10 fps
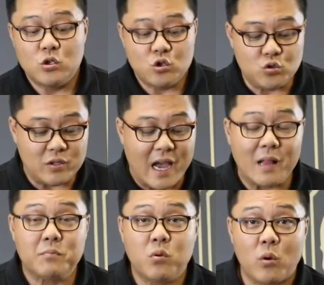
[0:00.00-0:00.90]
Do
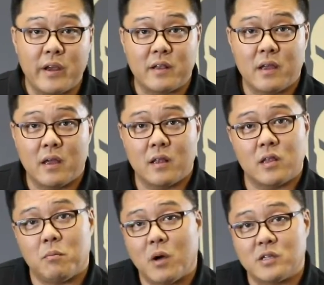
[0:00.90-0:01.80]
not point
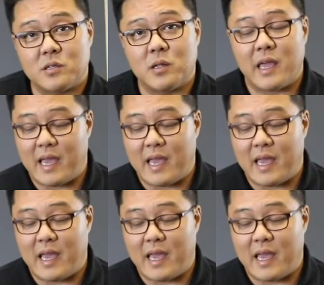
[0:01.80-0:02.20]
the muzzle